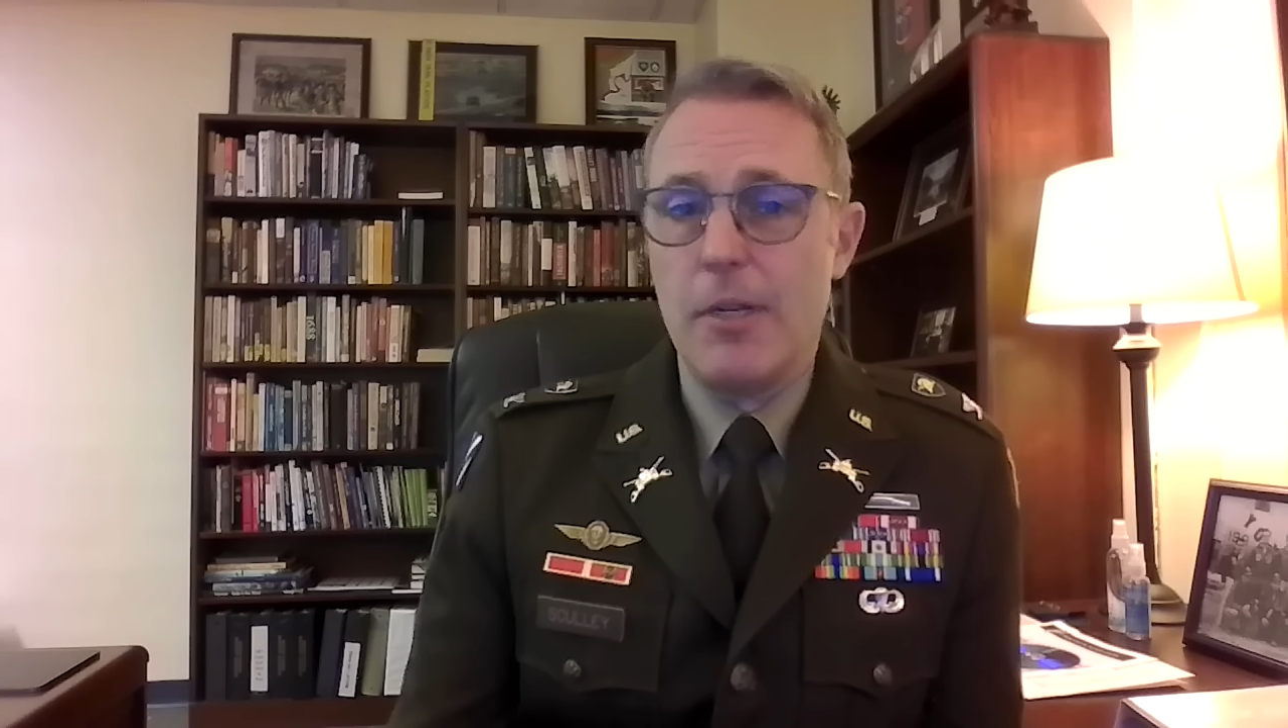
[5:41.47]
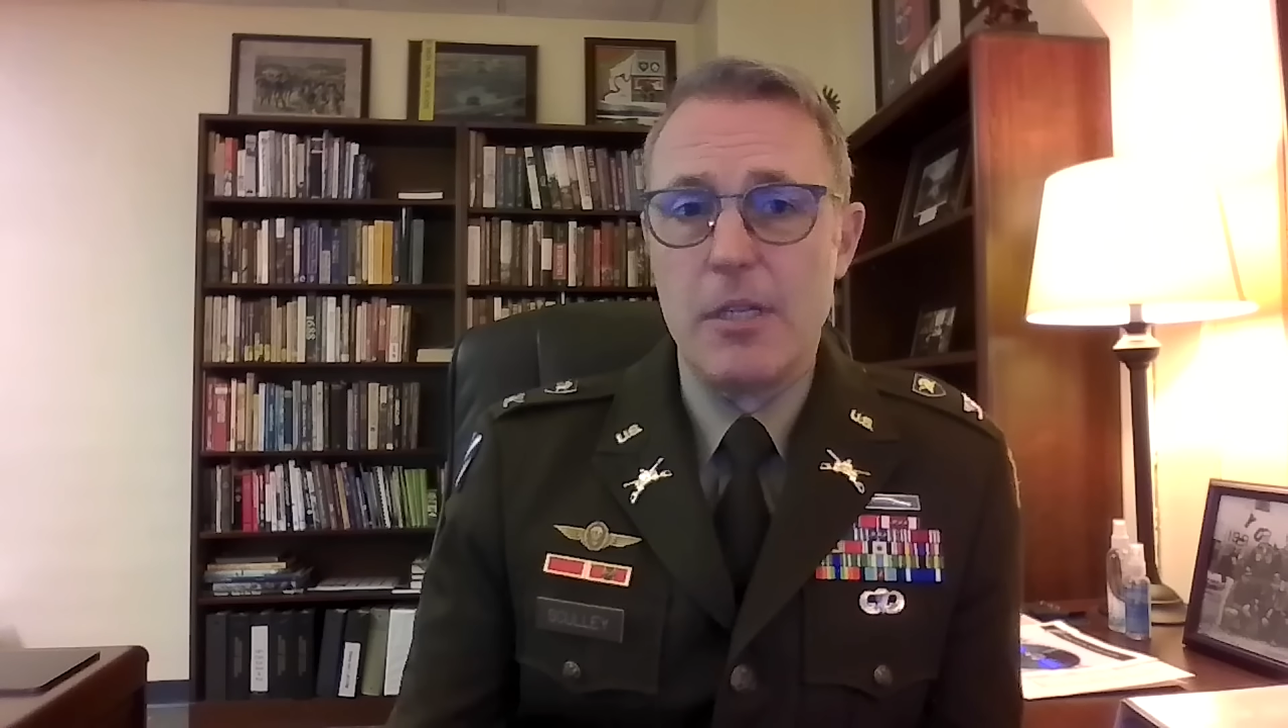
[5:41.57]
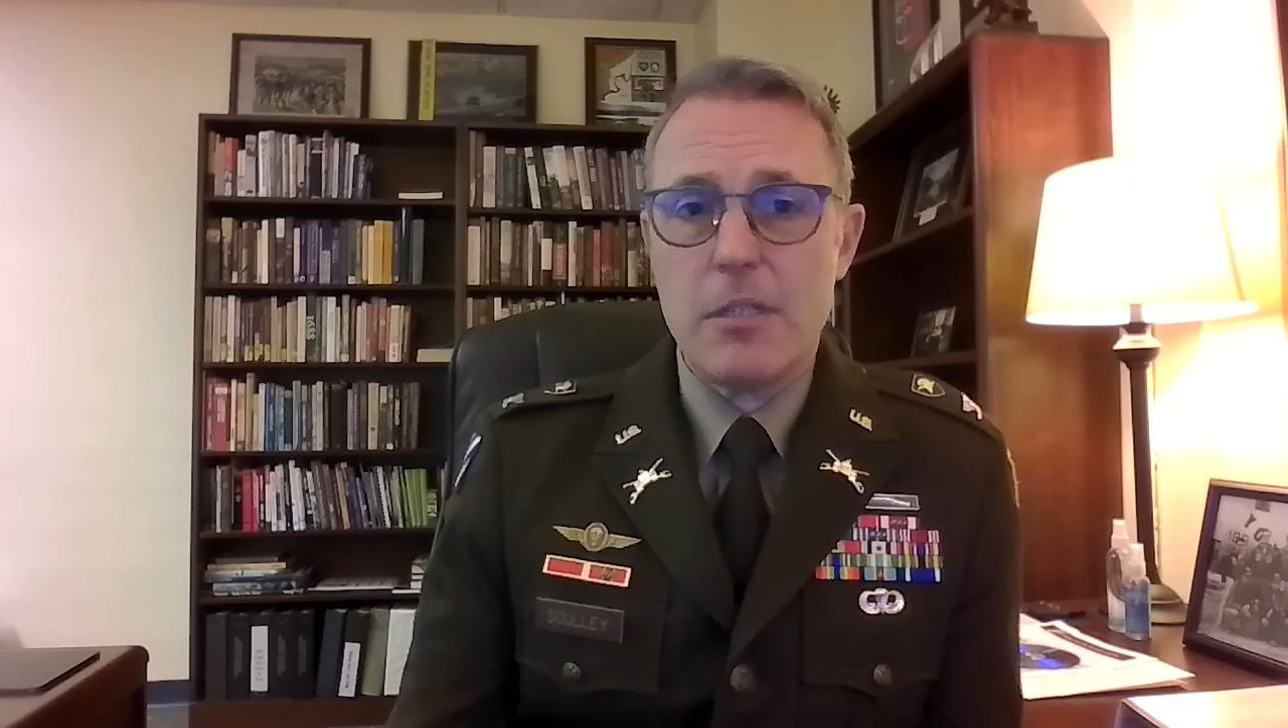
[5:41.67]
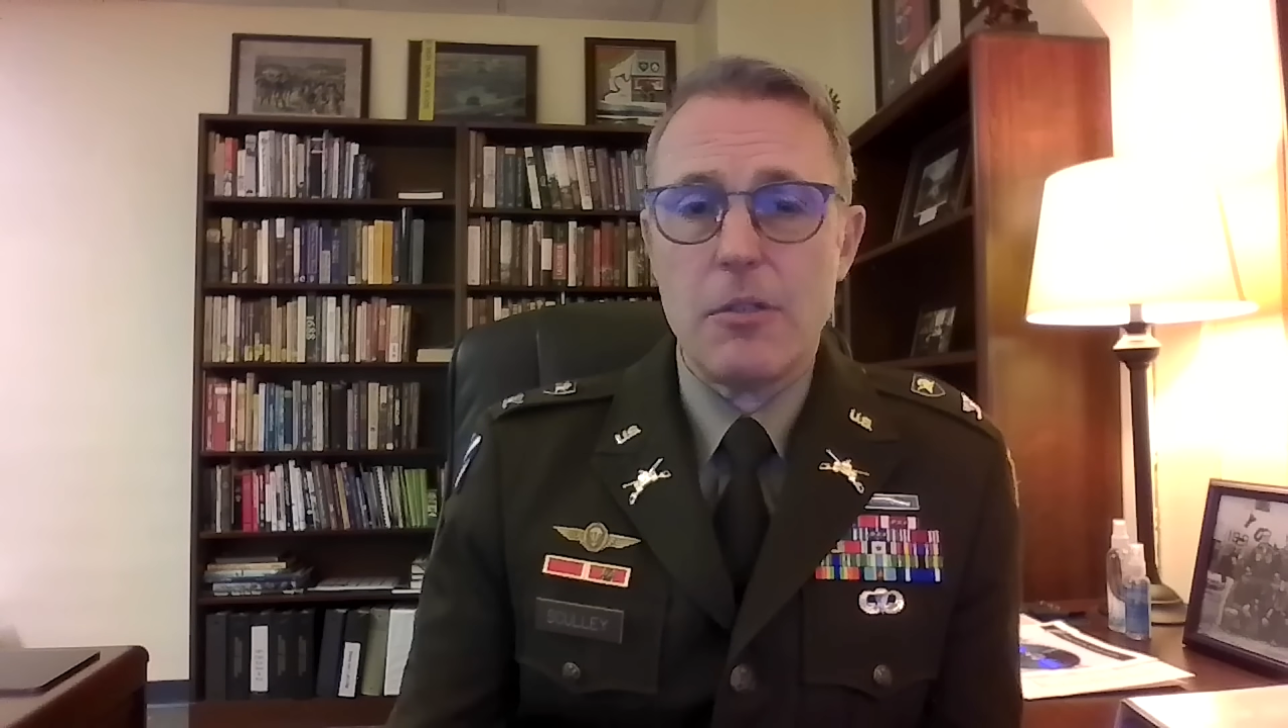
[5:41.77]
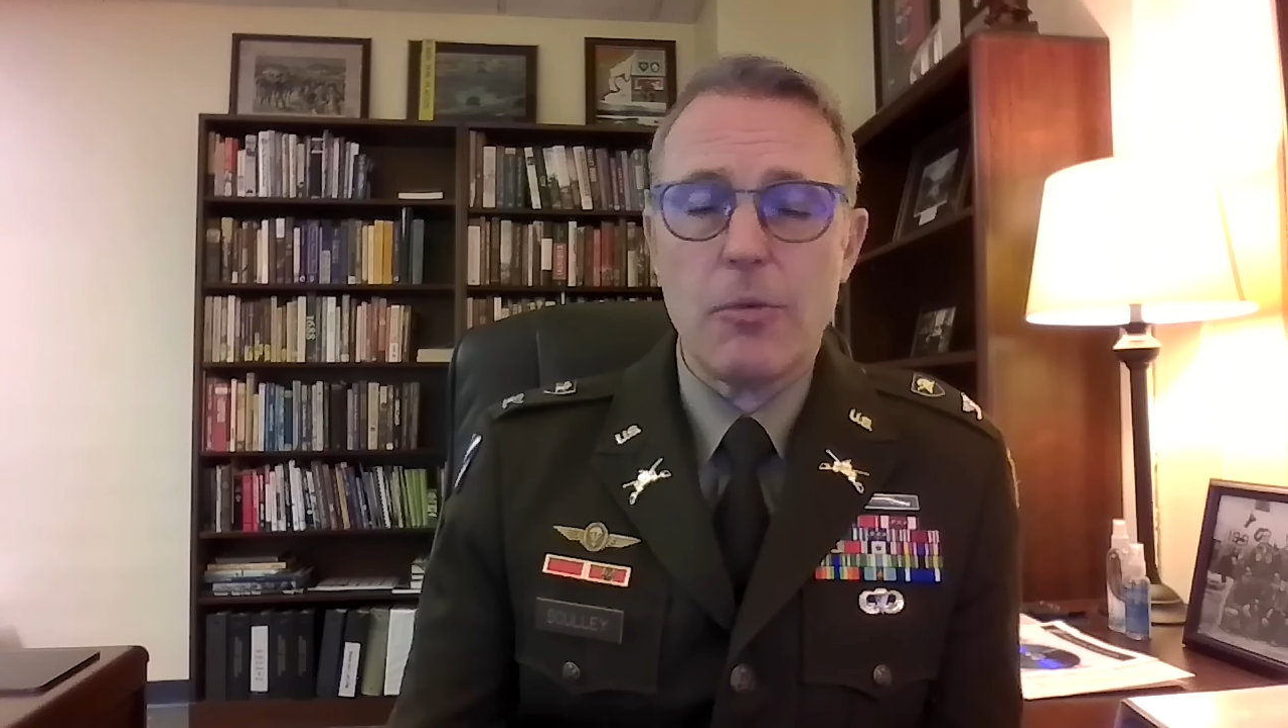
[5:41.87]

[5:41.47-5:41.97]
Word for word: on as the